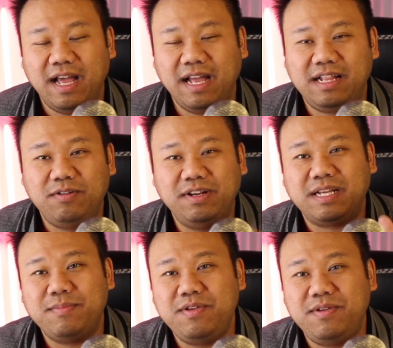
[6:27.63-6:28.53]
And clearly,
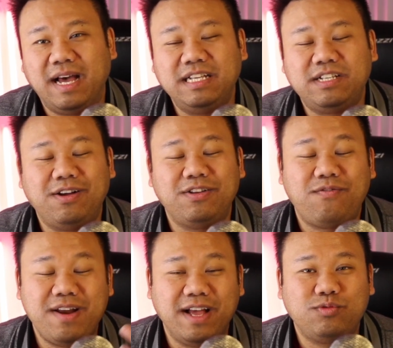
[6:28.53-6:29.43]
some of you guys thought it was
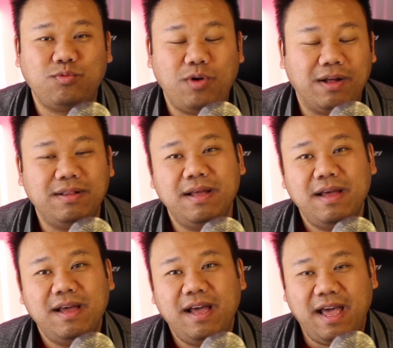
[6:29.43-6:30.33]
funny as well.
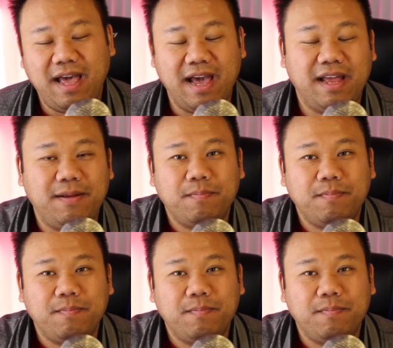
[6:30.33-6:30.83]
And